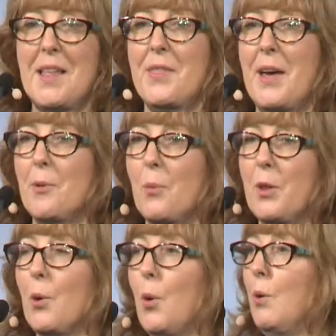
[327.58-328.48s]
that
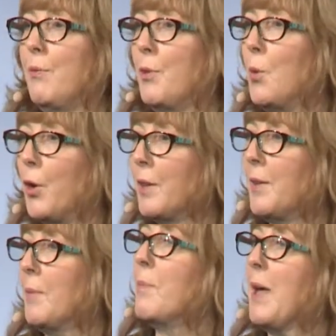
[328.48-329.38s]
with all of the work
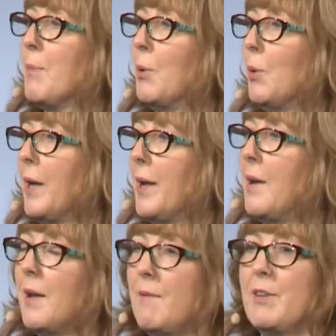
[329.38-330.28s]
that people
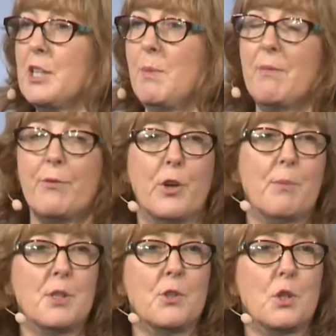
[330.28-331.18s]
in investment
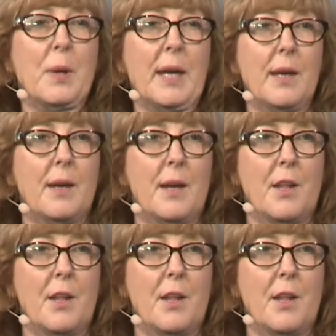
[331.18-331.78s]
firms are doing,